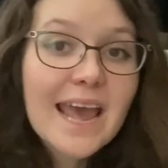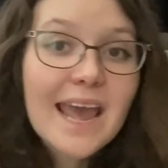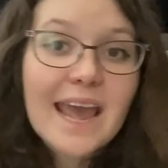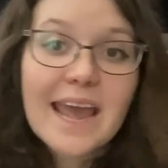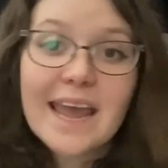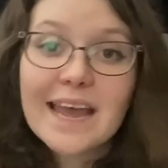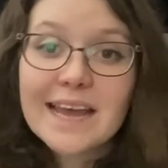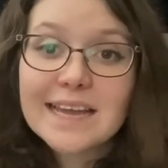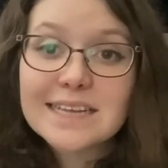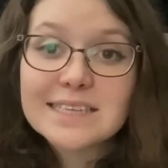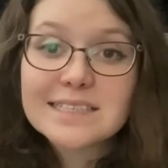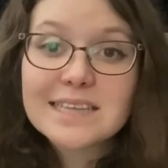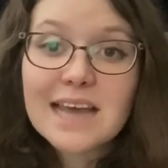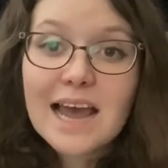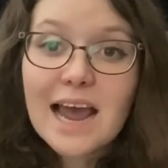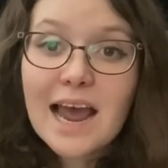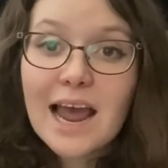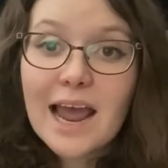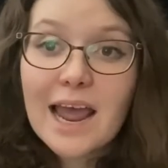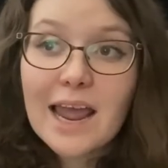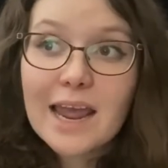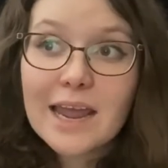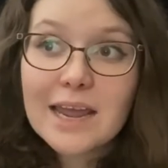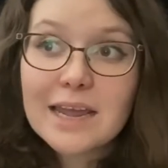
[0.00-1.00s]

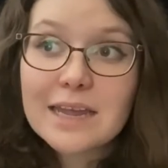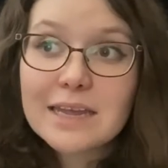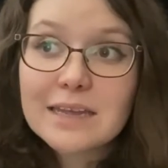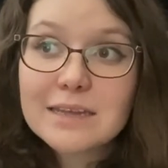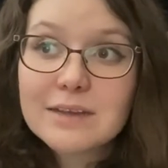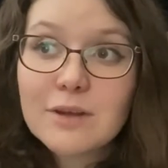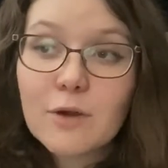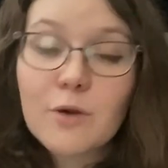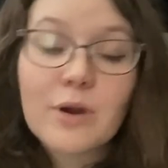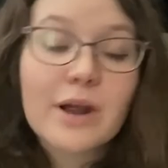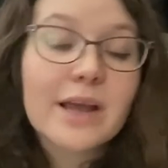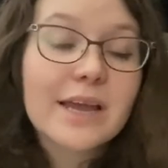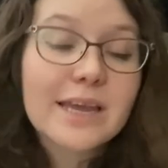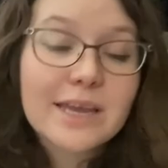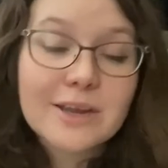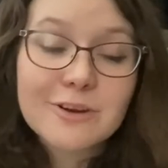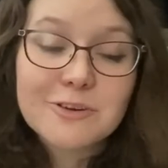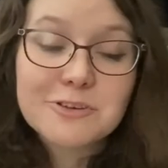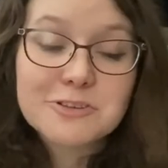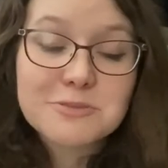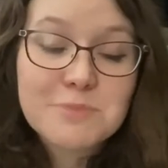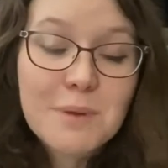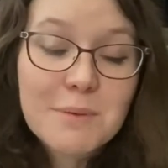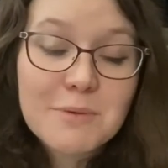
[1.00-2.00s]
or a
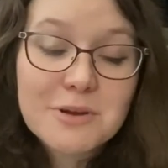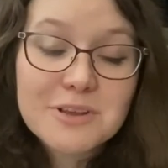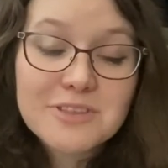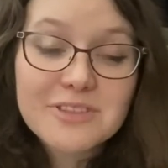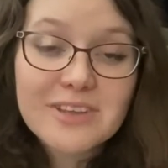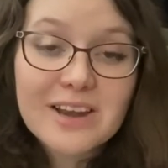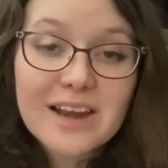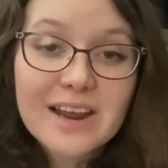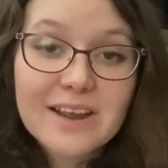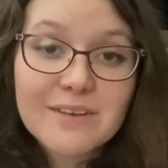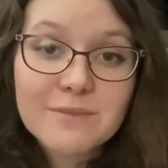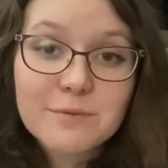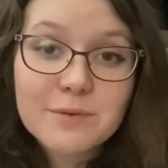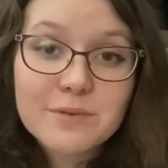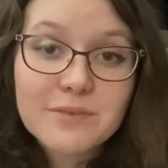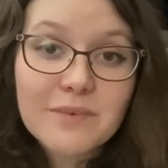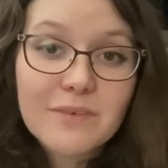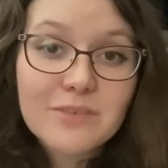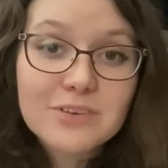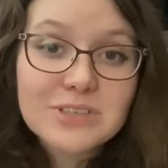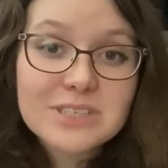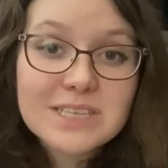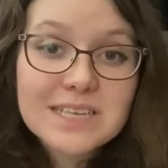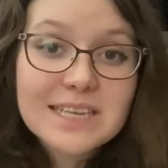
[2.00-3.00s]
hero's memory that we've
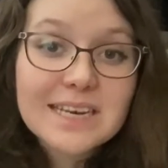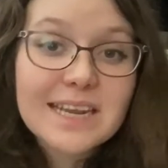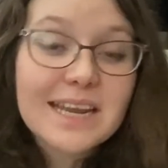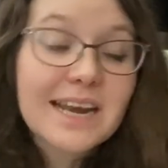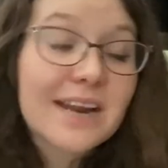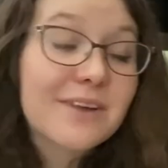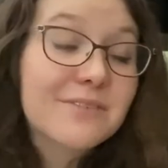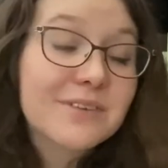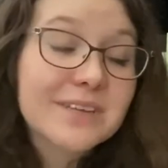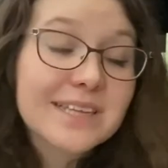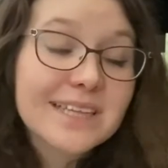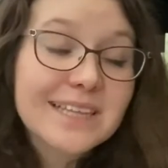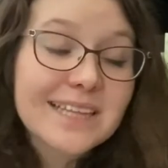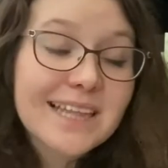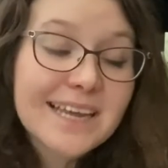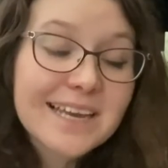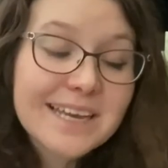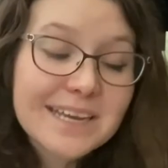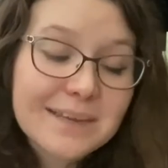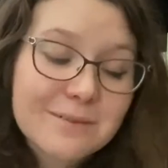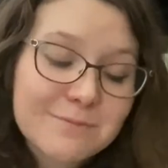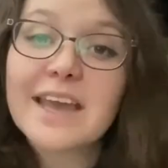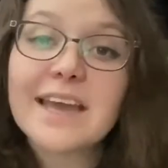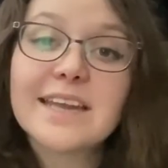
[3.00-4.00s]
ever seen, and I really like
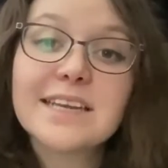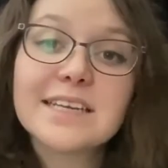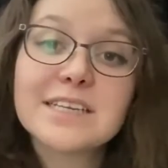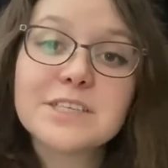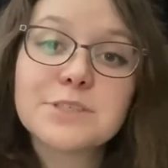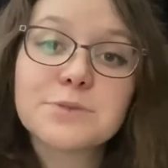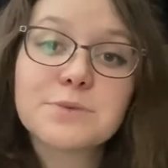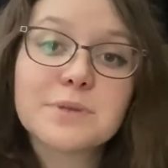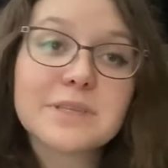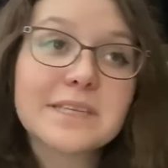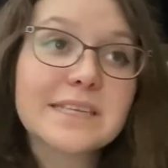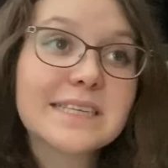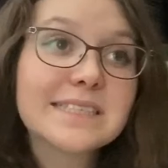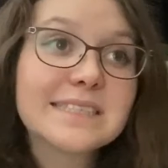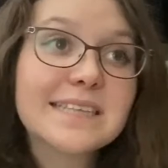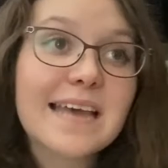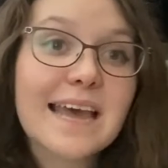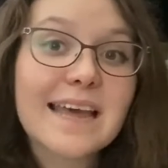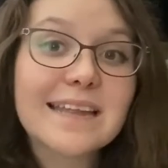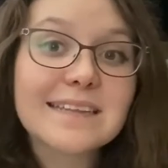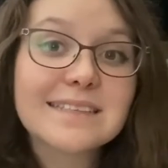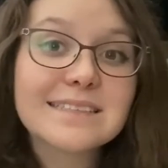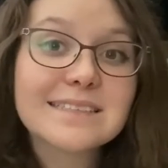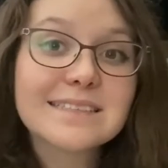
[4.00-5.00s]
it. Ending is really
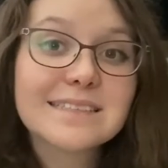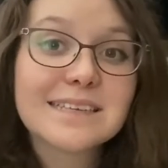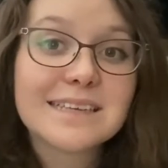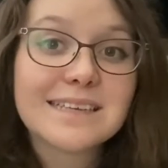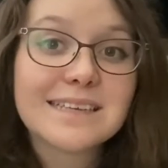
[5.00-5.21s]
intense.